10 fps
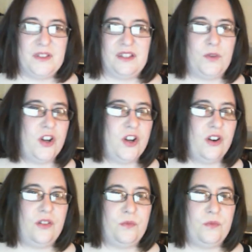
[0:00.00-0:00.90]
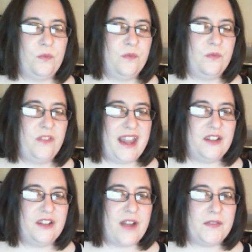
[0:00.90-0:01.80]
girl like
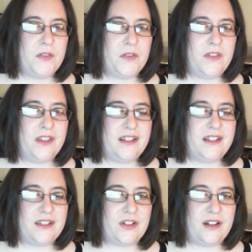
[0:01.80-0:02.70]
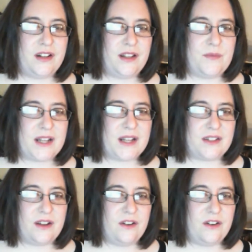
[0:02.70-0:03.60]
driving through the desert in
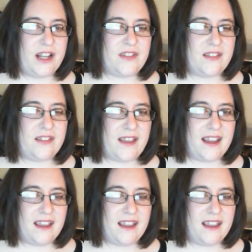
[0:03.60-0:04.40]
Mexico, and then like